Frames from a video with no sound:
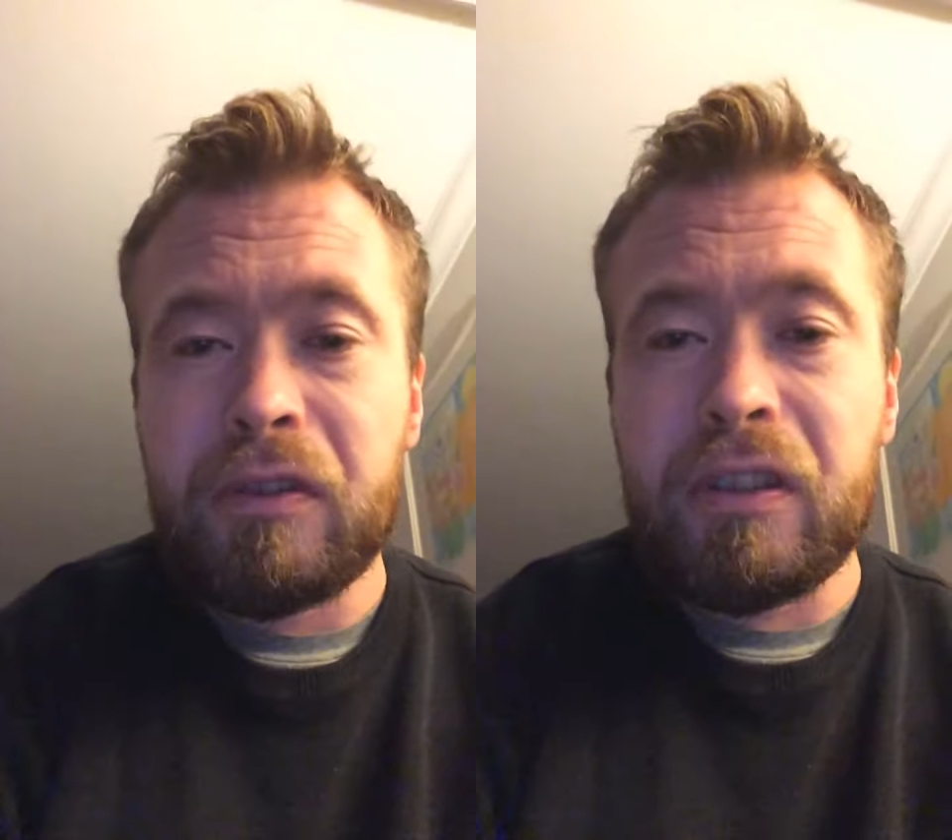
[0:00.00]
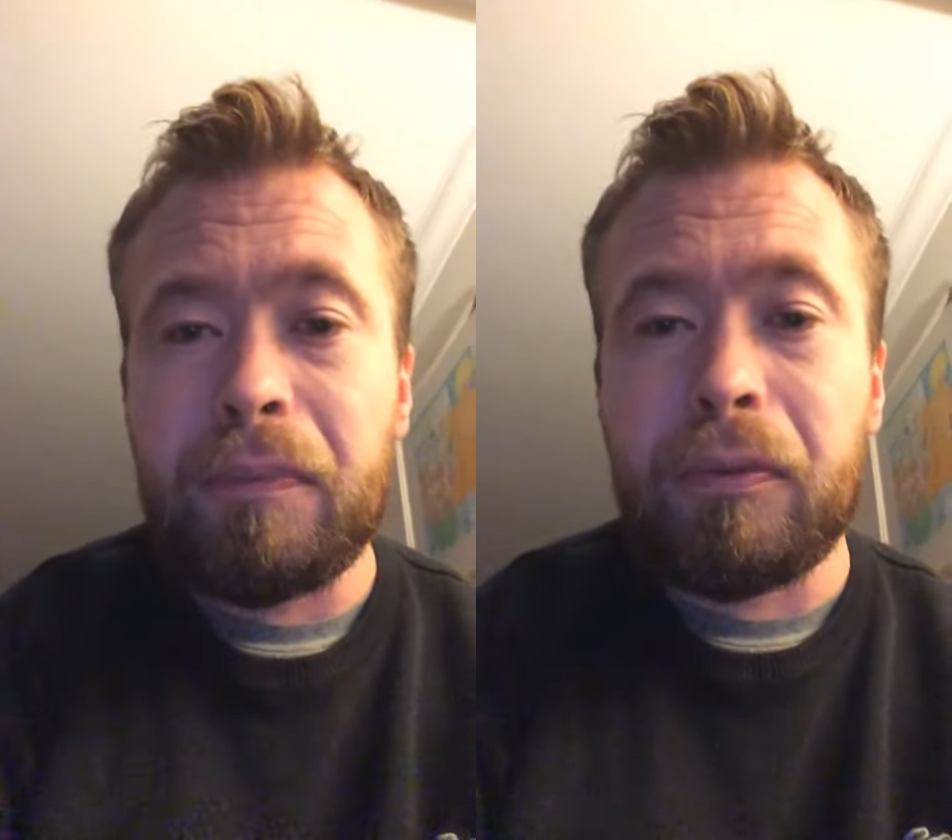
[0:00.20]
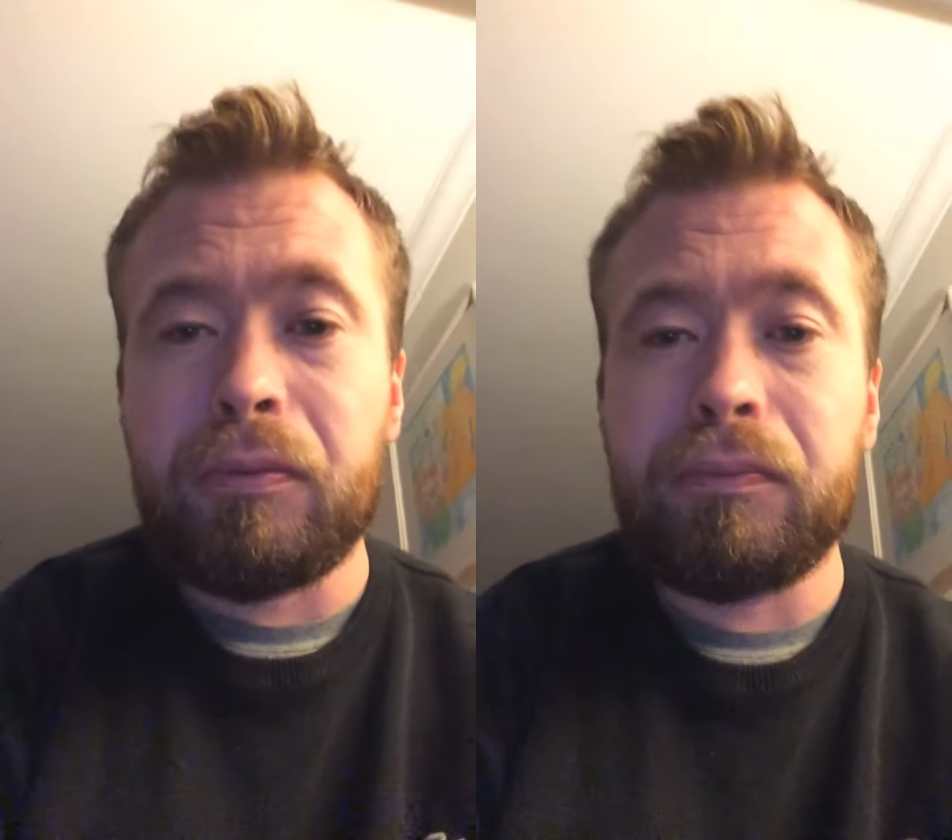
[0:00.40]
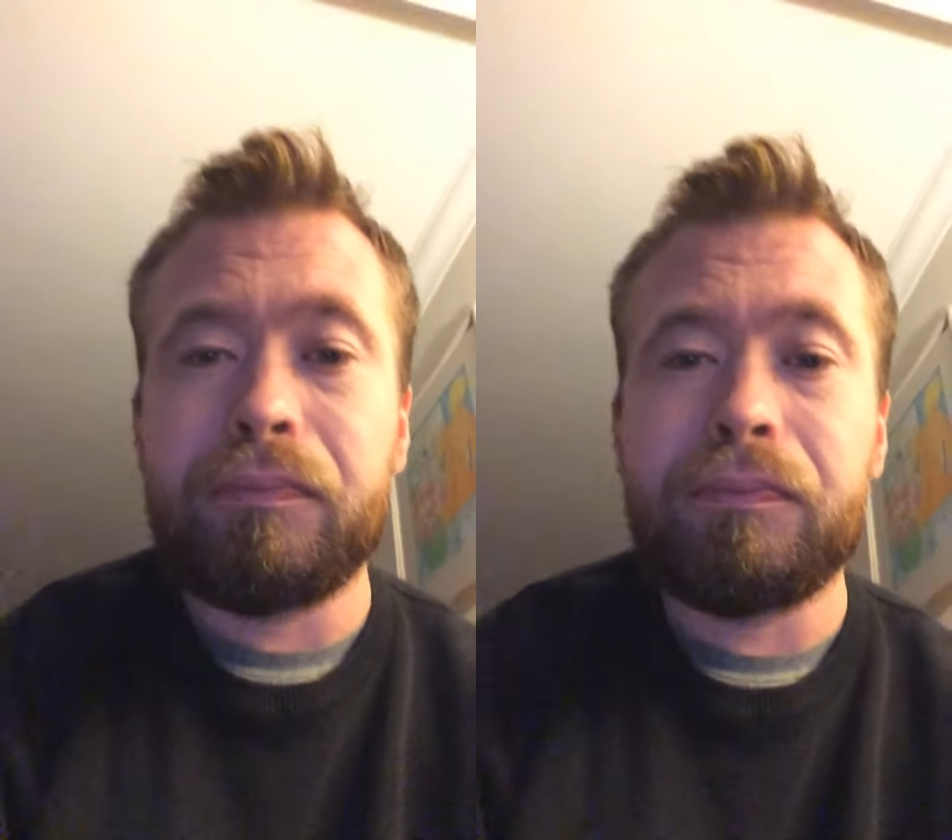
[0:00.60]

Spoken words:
Simple.